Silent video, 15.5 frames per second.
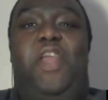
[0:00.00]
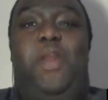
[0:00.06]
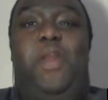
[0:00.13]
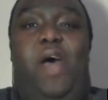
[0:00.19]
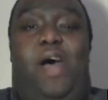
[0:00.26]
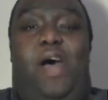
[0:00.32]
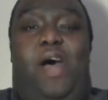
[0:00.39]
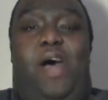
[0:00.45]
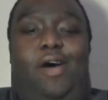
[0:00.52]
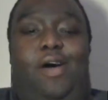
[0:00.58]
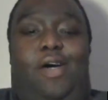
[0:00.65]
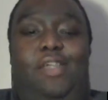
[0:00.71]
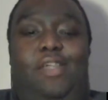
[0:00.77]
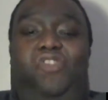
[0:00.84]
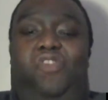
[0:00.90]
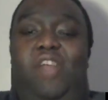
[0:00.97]
about
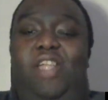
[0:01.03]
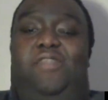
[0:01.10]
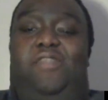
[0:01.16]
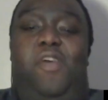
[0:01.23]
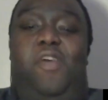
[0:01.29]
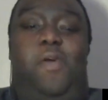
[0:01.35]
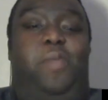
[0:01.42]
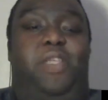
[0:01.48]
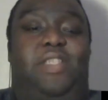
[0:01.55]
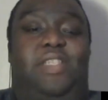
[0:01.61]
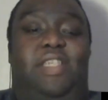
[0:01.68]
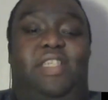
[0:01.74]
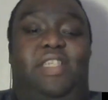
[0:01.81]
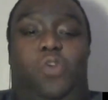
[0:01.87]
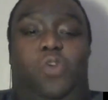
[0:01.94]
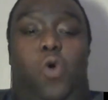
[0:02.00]
our transfer
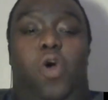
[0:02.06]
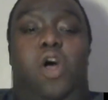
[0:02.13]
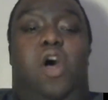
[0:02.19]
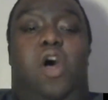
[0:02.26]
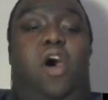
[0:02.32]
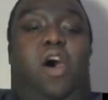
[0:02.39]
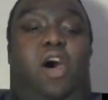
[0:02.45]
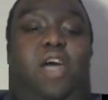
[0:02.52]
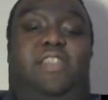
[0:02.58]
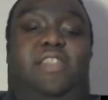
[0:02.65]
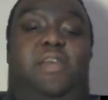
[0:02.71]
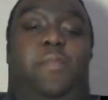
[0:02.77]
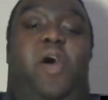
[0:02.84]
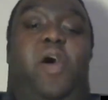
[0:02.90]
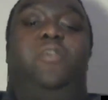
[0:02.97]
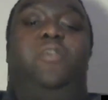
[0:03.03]
business or our
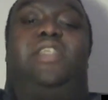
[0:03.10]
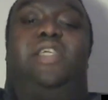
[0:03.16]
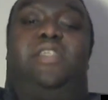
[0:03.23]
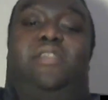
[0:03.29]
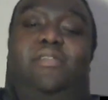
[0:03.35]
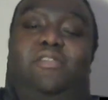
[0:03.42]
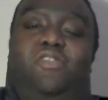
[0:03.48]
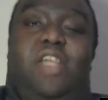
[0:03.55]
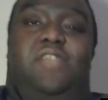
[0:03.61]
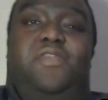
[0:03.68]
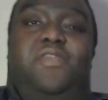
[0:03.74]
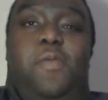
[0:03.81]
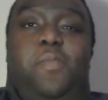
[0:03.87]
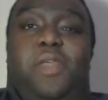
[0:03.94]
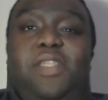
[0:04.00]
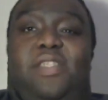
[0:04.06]
supposed
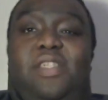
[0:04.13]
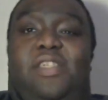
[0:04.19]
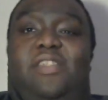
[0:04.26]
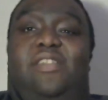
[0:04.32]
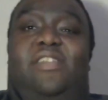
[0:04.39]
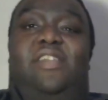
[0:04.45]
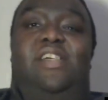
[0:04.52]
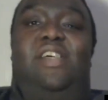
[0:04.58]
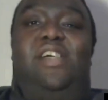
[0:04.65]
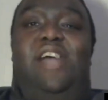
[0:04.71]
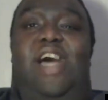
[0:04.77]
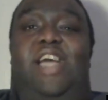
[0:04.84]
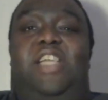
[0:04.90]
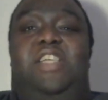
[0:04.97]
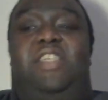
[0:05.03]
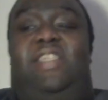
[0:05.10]
transfer business?
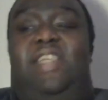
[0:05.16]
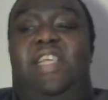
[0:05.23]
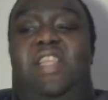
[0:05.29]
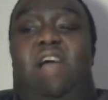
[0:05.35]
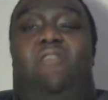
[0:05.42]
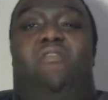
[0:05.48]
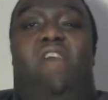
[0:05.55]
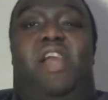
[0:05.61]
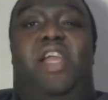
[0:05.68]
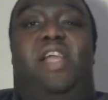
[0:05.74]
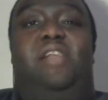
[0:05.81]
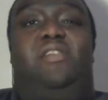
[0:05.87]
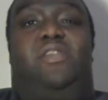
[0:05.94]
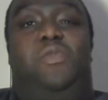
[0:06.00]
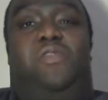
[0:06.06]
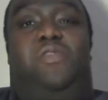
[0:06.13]
How do you see
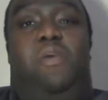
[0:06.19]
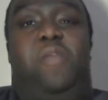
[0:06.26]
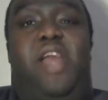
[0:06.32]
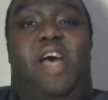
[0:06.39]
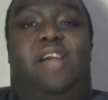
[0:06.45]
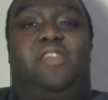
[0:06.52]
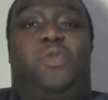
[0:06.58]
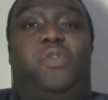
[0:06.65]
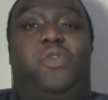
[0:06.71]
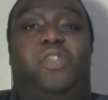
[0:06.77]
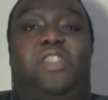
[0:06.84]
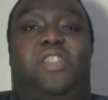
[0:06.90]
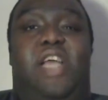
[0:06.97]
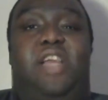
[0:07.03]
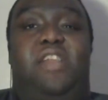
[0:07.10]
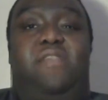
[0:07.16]
that running from
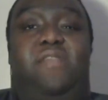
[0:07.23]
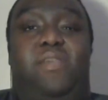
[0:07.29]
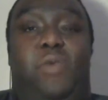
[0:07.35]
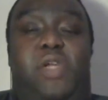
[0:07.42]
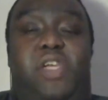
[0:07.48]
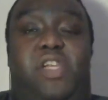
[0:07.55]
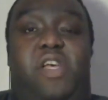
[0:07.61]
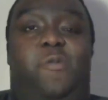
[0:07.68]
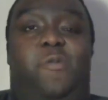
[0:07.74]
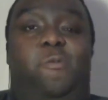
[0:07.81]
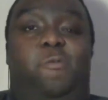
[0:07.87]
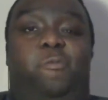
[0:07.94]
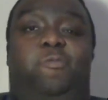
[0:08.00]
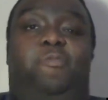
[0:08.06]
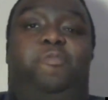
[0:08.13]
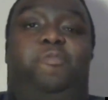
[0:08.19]
now towards the end of the window?